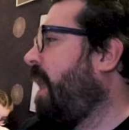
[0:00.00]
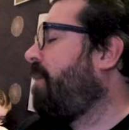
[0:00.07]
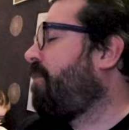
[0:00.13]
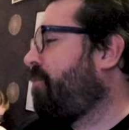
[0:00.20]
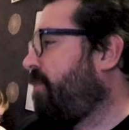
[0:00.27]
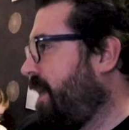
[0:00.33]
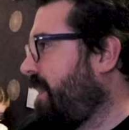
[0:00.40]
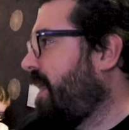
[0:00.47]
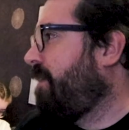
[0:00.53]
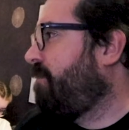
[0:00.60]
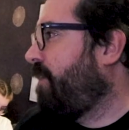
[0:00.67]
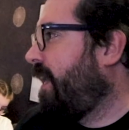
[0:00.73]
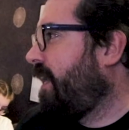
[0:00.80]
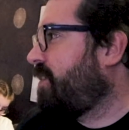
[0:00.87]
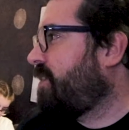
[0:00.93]
Part three, then
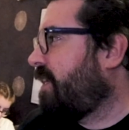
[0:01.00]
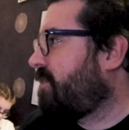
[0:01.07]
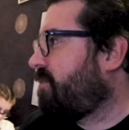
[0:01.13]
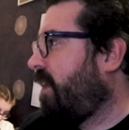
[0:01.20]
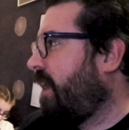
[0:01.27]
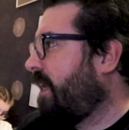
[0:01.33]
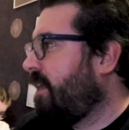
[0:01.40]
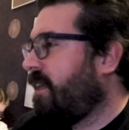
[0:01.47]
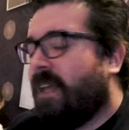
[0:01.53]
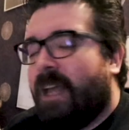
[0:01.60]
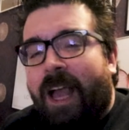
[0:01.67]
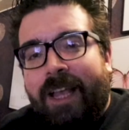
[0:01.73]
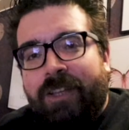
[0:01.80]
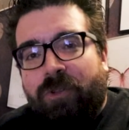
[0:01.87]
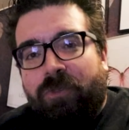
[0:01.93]
finish, that's right.
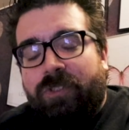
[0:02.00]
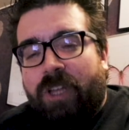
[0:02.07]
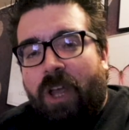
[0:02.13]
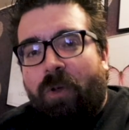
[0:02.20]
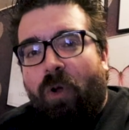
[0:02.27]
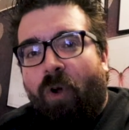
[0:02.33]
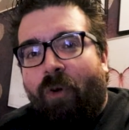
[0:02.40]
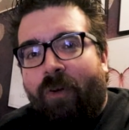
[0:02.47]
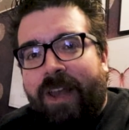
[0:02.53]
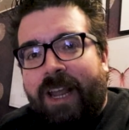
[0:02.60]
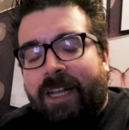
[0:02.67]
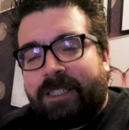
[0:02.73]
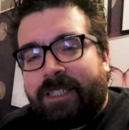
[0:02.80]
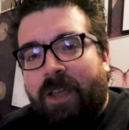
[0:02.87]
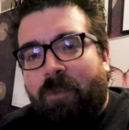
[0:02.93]
He's also already
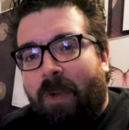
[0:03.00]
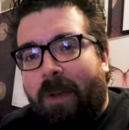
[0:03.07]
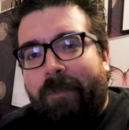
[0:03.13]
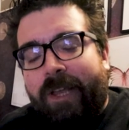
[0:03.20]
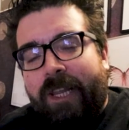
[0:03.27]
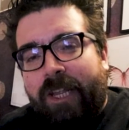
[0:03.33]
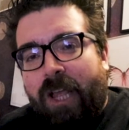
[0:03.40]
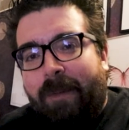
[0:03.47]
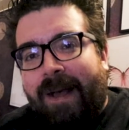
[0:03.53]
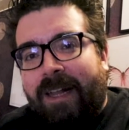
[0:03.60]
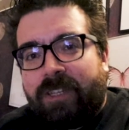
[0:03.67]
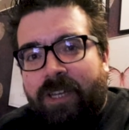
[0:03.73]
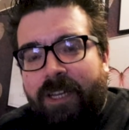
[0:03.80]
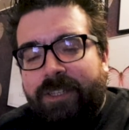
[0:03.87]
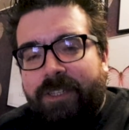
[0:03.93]
asking when we're going to go
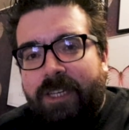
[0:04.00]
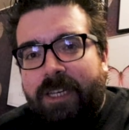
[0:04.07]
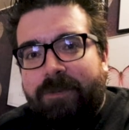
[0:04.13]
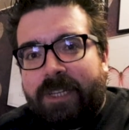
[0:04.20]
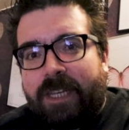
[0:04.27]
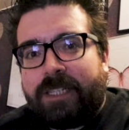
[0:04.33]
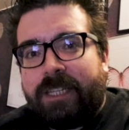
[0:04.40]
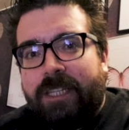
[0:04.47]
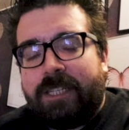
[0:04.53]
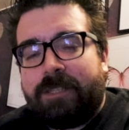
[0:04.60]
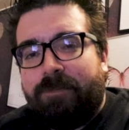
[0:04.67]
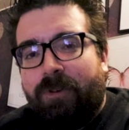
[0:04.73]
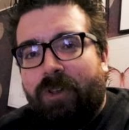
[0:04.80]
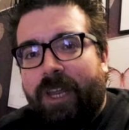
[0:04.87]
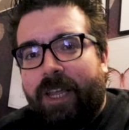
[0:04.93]
back to London. He was asking
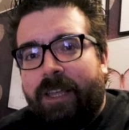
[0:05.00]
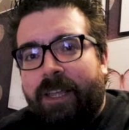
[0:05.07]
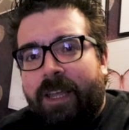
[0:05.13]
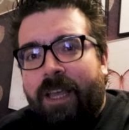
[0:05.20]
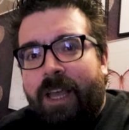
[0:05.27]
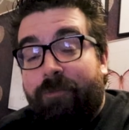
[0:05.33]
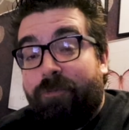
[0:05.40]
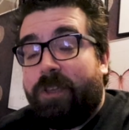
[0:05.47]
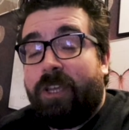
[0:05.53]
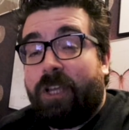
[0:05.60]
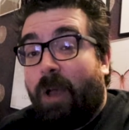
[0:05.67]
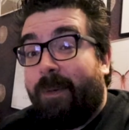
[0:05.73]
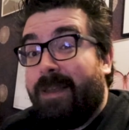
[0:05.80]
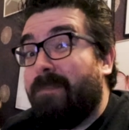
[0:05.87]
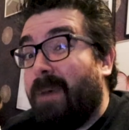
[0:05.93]
this morning if we can
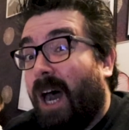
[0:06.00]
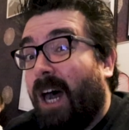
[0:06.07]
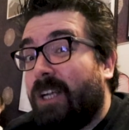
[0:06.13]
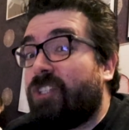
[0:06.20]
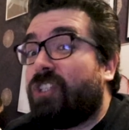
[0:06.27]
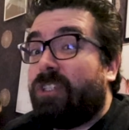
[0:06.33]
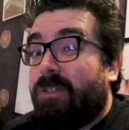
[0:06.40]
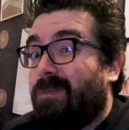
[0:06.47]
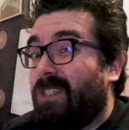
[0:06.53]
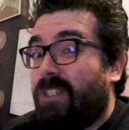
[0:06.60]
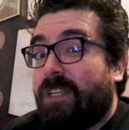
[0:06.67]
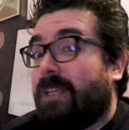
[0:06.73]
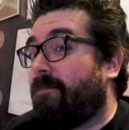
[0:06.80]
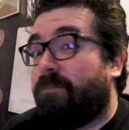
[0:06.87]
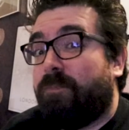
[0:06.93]
go in March, and we
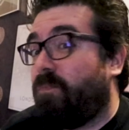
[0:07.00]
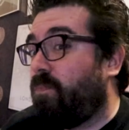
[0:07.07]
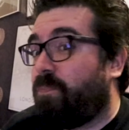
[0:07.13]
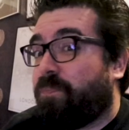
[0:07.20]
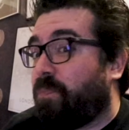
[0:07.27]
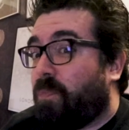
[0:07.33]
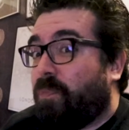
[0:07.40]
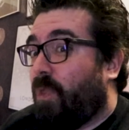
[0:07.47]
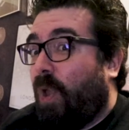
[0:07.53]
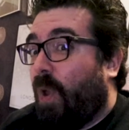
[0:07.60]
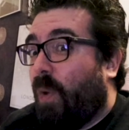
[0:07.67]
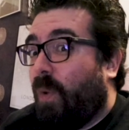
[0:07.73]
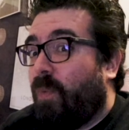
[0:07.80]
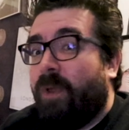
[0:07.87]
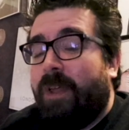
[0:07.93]
said
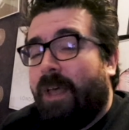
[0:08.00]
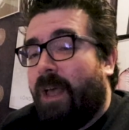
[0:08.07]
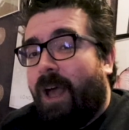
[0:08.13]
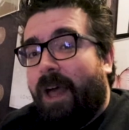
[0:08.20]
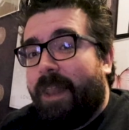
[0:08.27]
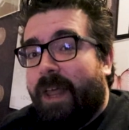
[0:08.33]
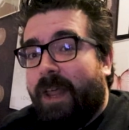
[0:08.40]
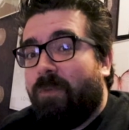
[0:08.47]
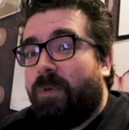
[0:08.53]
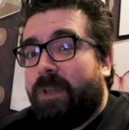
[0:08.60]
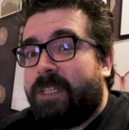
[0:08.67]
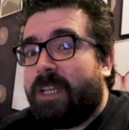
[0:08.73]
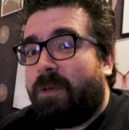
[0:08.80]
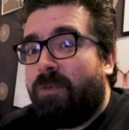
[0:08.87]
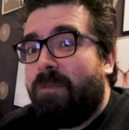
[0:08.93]
no. And then
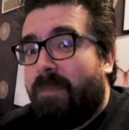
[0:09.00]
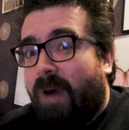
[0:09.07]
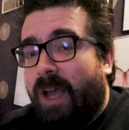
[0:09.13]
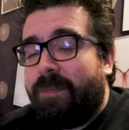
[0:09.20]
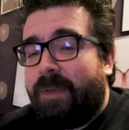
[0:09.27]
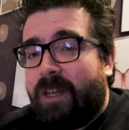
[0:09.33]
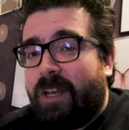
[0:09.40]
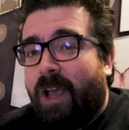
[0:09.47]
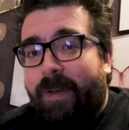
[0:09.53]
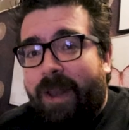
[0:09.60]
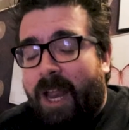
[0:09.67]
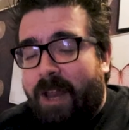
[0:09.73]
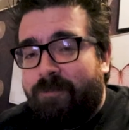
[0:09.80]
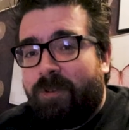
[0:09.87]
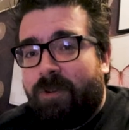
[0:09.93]
we said we might be able to go in
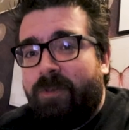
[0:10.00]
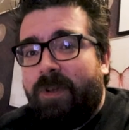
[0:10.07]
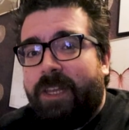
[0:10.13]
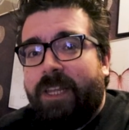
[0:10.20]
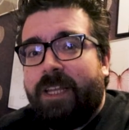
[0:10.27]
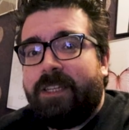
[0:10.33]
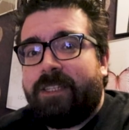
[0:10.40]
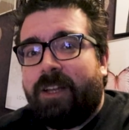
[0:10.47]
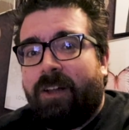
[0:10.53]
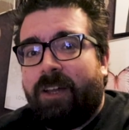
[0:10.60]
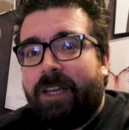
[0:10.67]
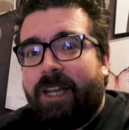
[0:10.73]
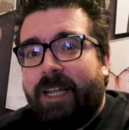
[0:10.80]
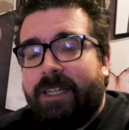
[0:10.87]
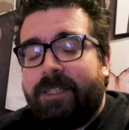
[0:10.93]
April in the Easter
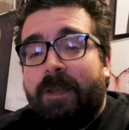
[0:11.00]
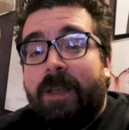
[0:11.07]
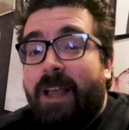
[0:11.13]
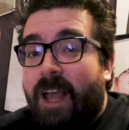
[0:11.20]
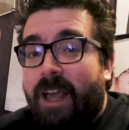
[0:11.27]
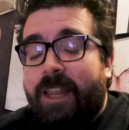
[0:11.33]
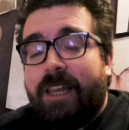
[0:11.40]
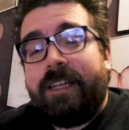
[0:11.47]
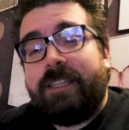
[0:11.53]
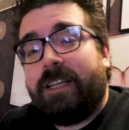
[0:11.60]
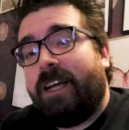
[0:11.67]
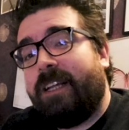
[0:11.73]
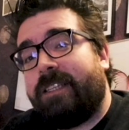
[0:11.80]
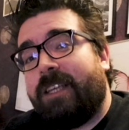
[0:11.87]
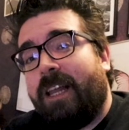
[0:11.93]
holidays. And then he
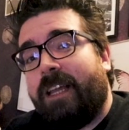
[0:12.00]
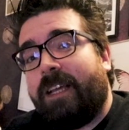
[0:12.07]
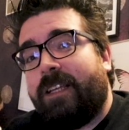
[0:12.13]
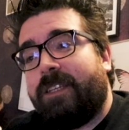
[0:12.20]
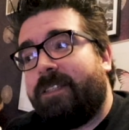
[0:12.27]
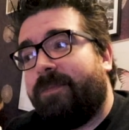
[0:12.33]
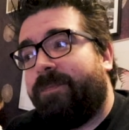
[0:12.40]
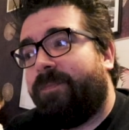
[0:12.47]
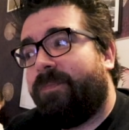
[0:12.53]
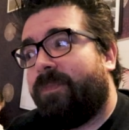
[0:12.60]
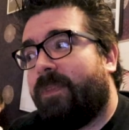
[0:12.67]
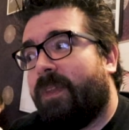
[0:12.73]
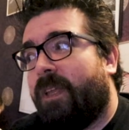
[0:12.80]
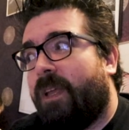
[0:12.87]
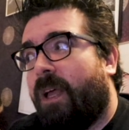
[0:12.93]
started telling fair. us.
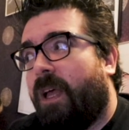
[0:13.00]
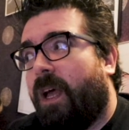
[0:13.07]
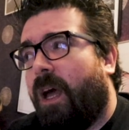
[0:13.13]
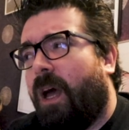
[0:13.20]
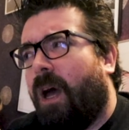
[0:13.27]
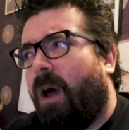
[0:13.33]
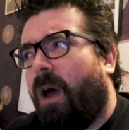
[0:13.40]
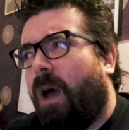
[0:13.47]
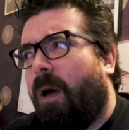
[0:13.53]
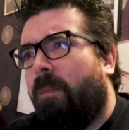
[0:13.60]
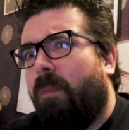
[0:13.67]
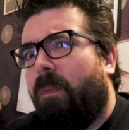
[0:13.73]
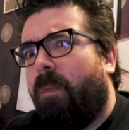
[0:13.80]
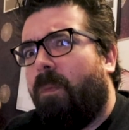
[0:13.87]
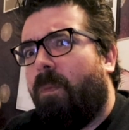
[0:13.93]

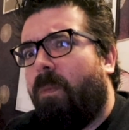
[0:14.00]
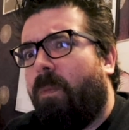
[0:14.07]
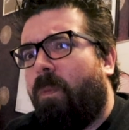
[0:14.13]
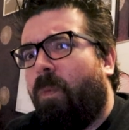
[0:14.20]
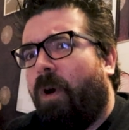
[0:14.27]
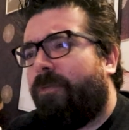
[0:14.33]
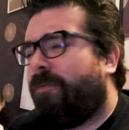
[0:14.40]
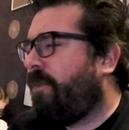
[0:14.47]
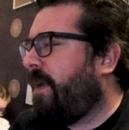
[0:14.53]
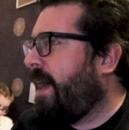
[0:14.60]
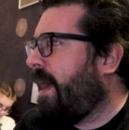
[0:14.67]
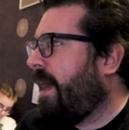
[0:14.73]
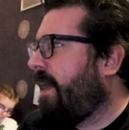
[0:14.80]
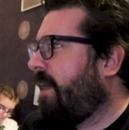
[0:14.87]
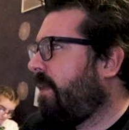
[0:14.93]
Um, fair. What
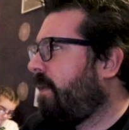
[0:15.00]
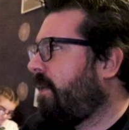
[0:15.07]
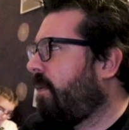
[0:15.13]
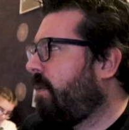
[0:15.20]
fair?